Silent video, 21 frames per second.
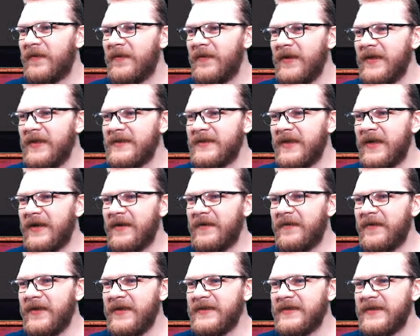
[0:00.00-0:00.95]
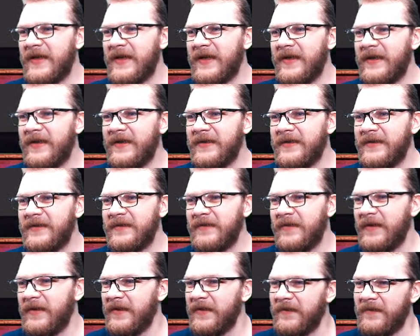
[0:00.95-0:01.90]
Three star, three star, and
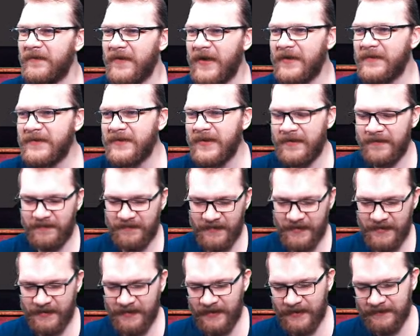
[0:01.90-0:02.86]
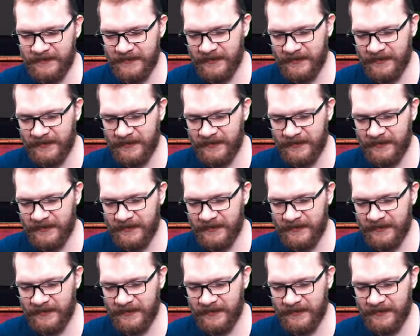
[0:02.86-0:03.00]
another five star. Fair enough.